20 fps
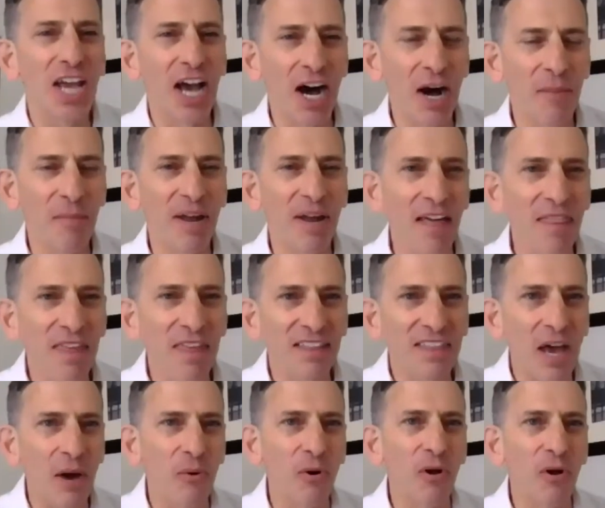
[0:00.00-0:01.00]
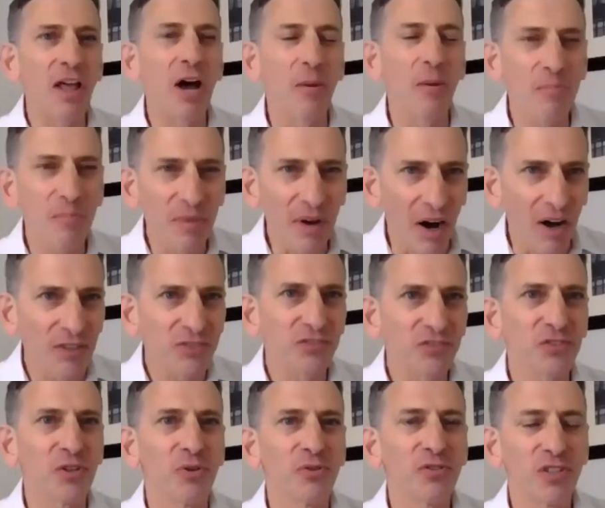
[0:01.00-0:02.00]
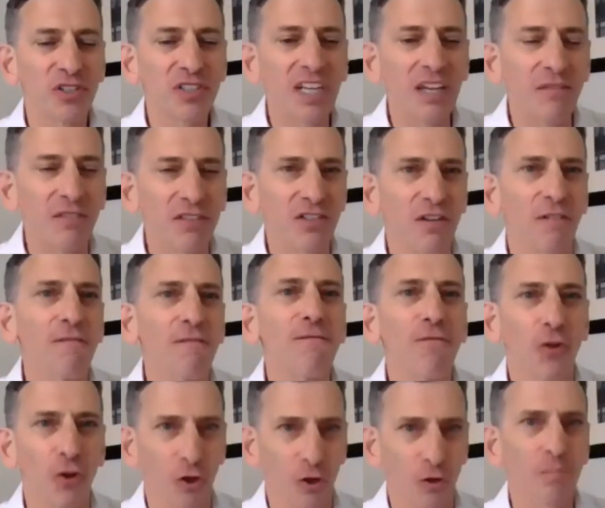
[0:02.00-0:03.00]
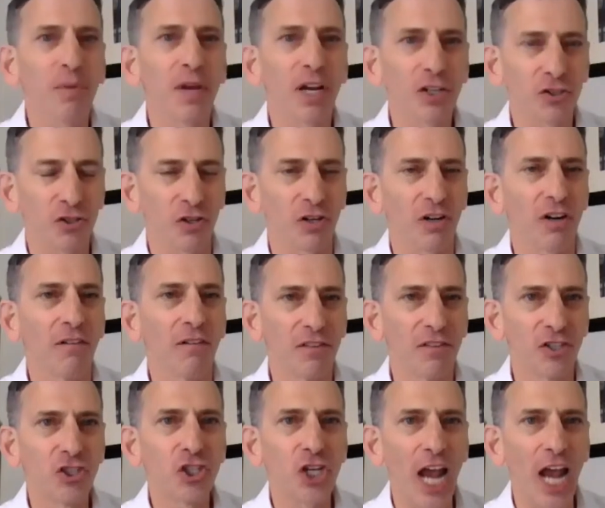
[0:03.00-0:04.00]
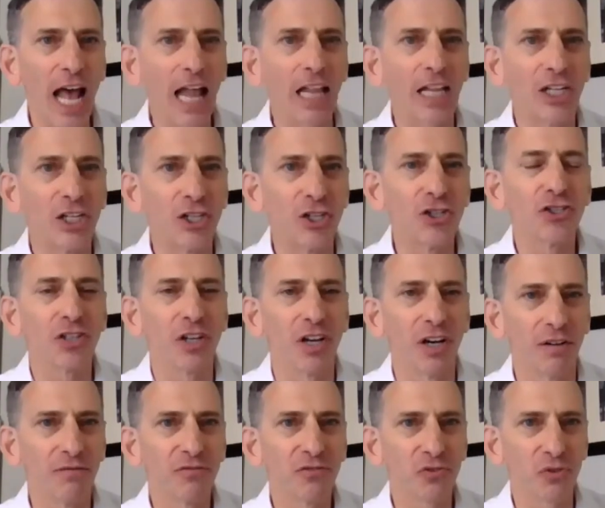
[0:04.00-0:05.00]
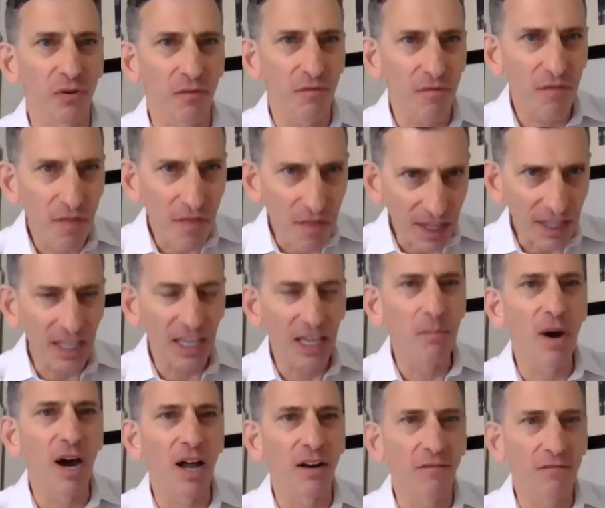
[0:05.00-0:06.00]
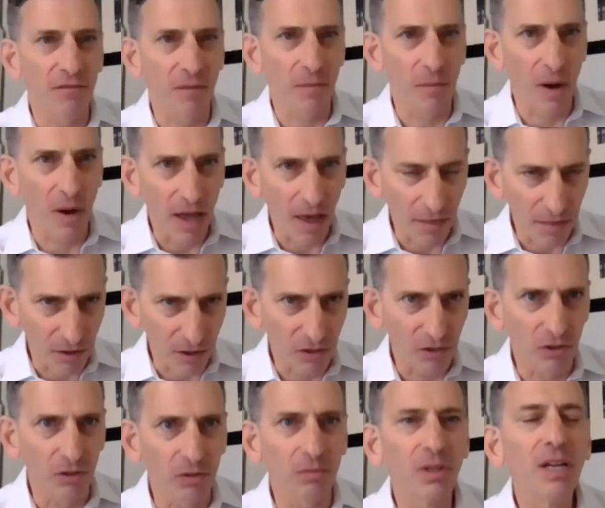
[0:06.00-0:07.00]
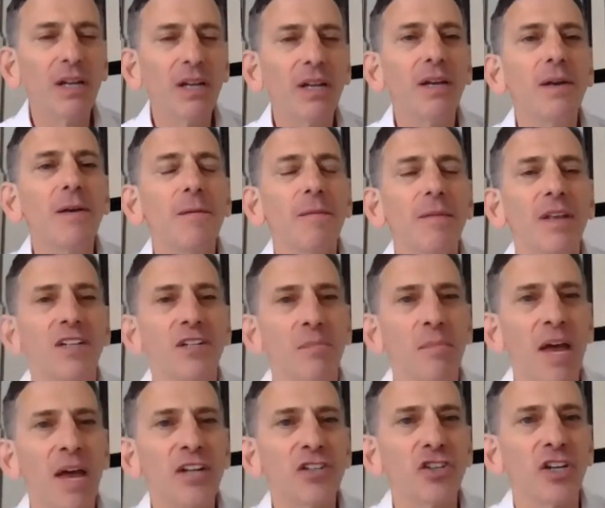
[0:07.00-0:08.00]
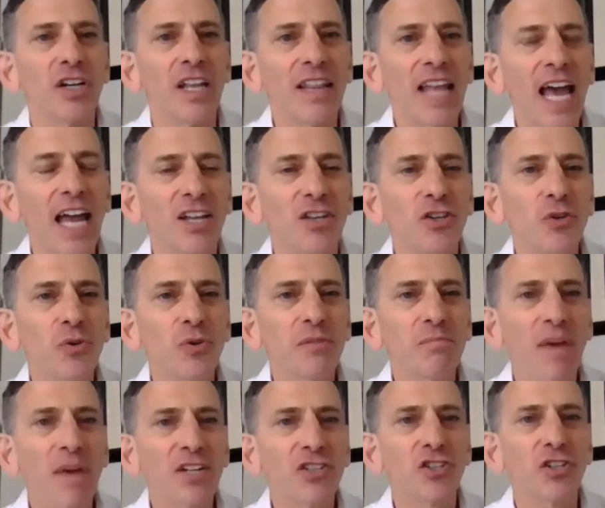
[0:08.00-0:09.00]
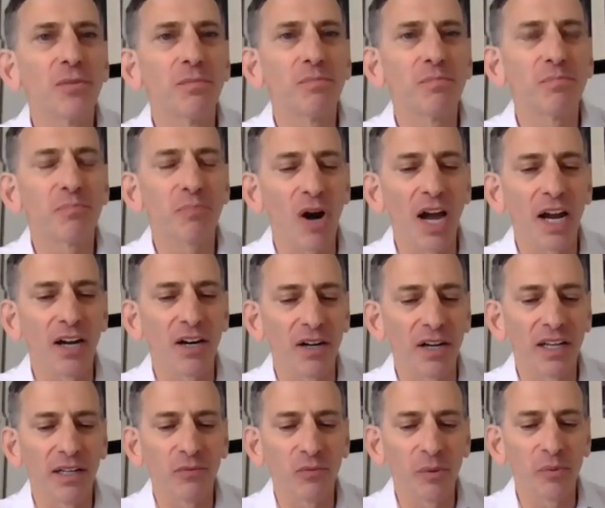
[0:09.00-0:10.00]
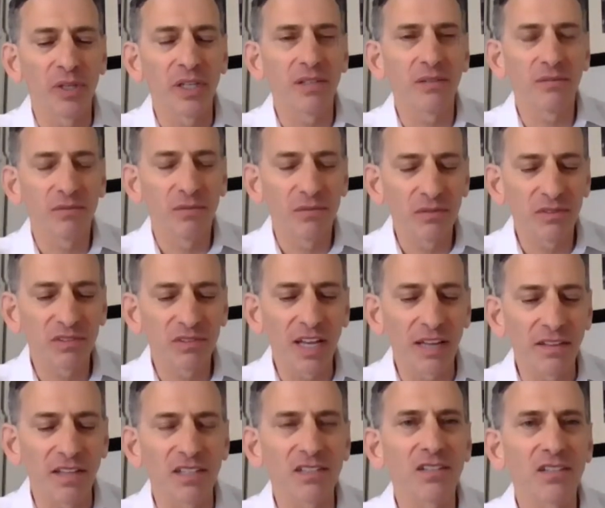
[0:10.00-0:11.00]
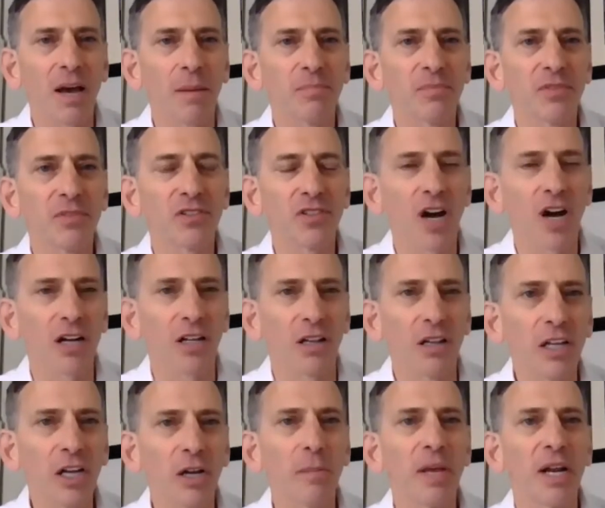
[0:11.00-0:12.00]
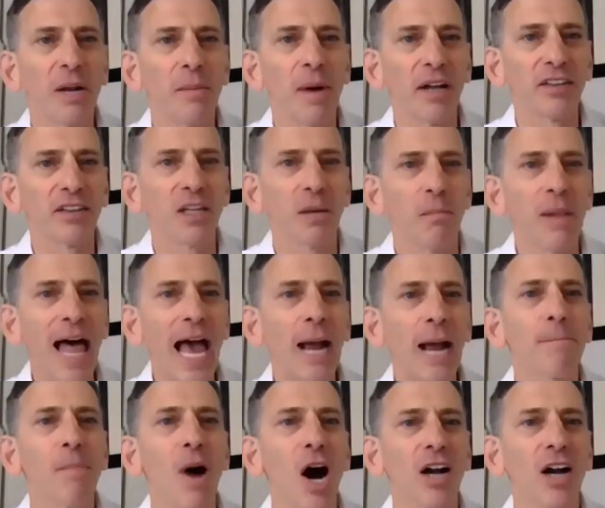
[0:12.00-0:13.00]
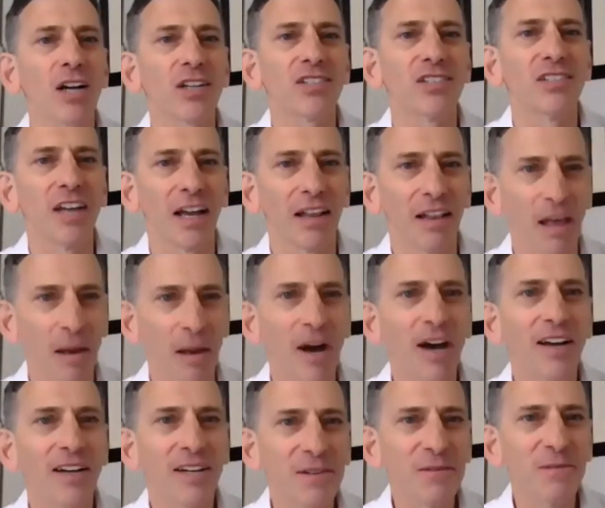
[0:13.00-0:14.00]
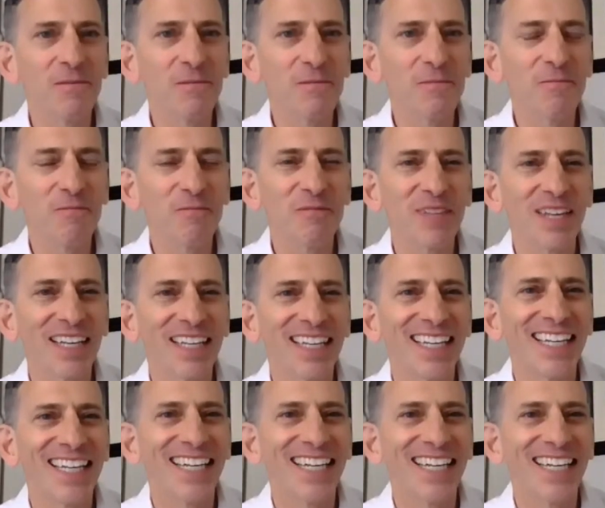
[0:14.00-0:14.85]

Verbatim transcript: um, and I think that will help also just give us a fuller picture of the challenge of sort of thinking about it from an ethical dimension. And that you had mentioned prior and when we set this up to talk a little bit about the black box dilemma. Yeah.